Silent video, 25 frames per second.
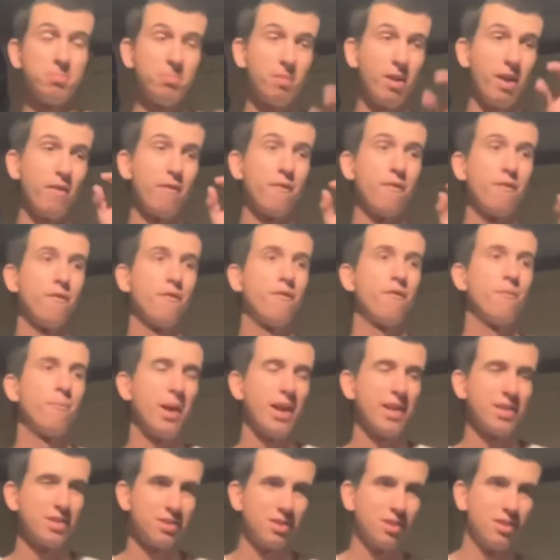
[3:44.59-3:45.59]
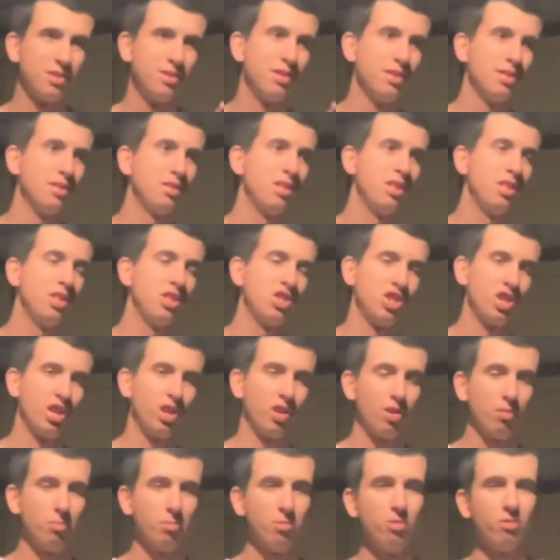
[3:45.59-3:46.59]
My best Disney
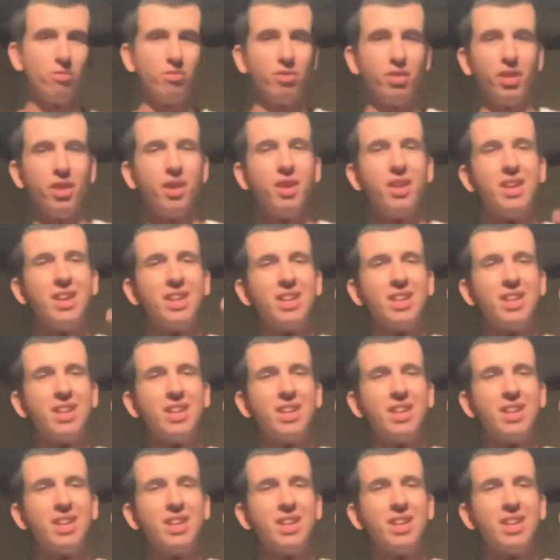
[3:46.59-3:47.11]
Channel movie.